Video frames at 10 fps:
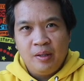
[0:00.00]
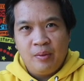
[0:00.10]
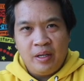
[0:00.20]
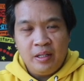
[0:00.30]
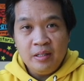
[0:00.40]

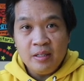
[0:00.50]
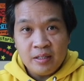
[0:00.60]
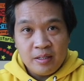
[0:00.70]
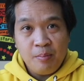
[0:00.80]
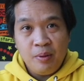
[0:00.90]
Okay, this is a
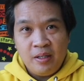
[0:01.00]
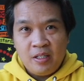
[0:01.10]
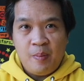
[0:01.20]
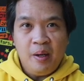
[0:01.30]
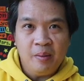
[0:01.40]
simple
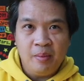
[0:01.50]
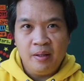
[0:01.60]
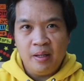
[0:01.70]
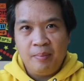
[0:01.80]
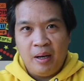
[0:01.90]

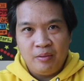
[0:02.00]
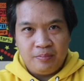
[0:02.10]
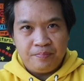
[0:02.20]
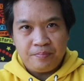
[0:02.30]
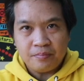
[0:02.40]
experiment
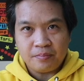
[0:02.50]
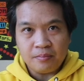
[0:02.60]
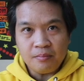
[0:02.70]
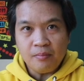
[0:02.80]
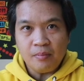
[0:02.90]
about
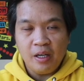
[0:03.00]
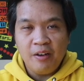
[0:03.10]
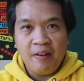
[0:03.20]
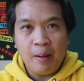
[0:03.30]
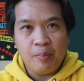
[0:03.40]

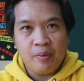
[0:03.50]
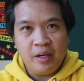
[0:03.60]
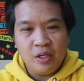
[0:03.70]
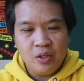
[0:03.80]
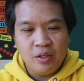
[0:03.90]

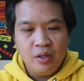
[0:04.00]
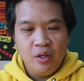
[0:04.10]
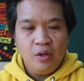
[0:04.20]
evaporation.